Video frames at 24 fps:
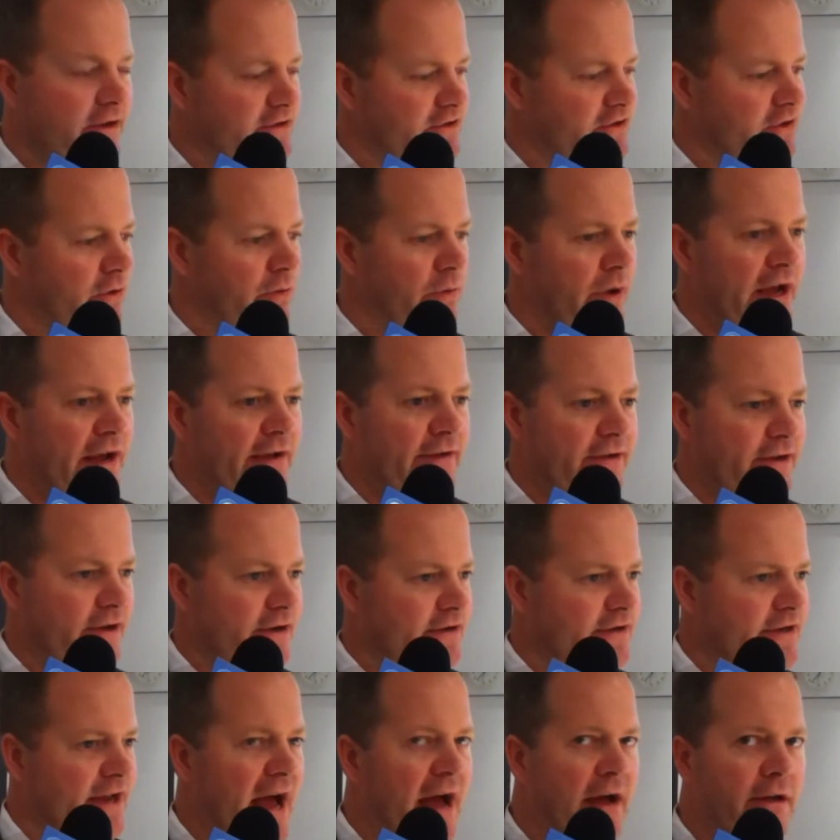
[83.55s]
There's no wait
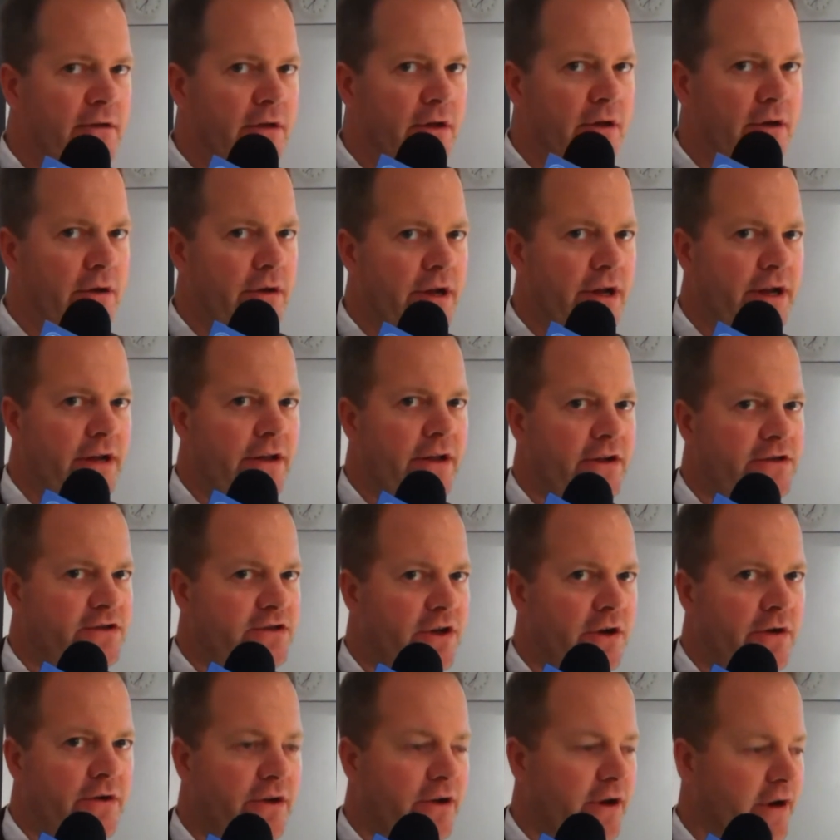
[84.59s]
to download it.
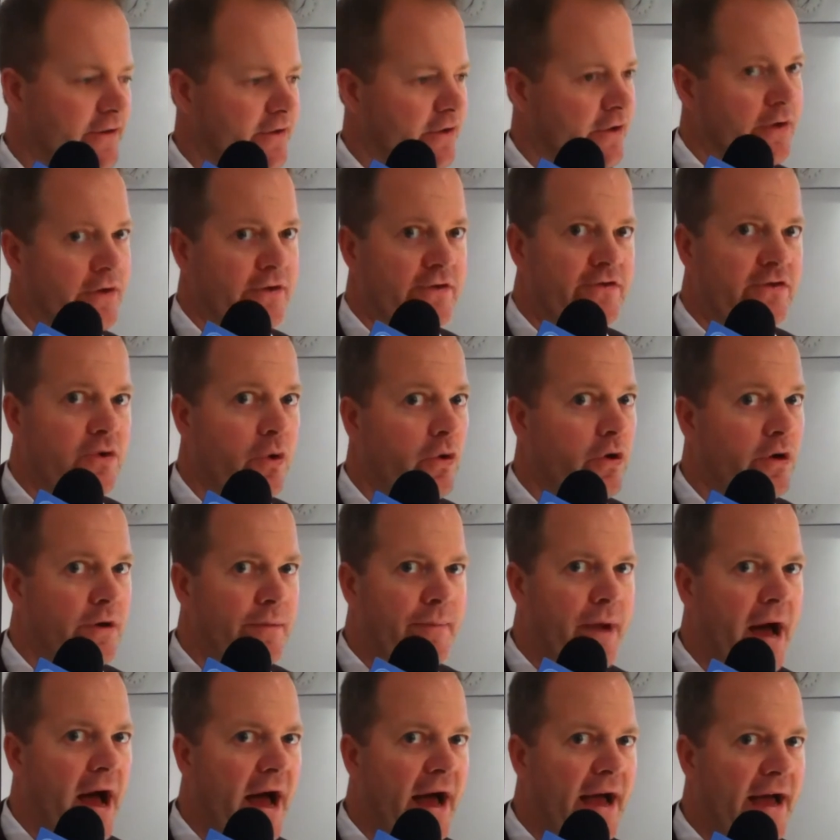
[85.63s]
You don't have to go to the store
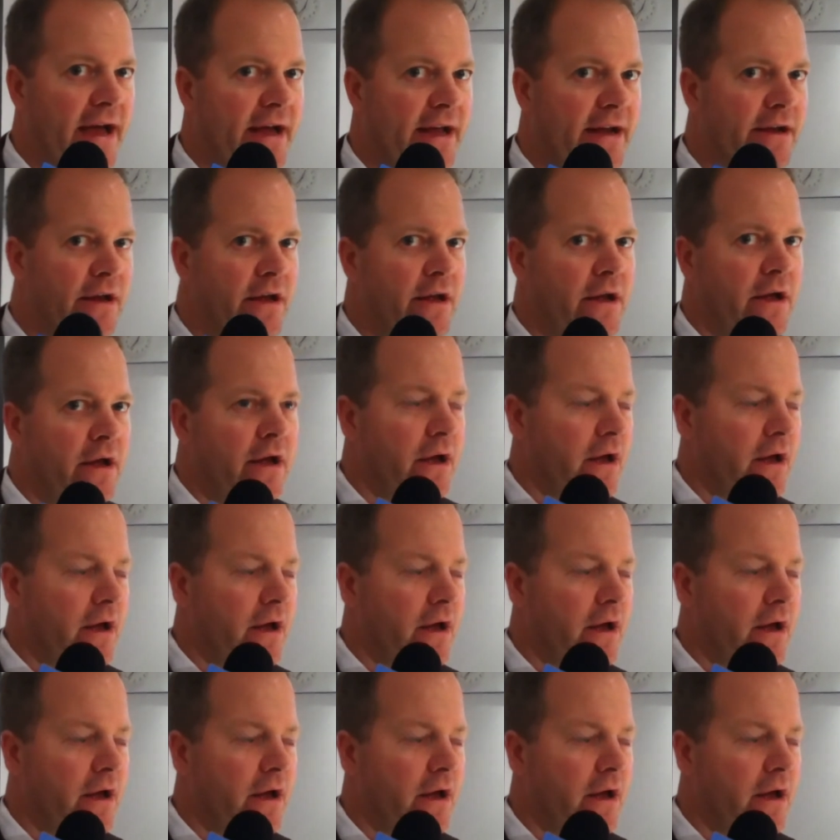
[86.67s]
to buy it.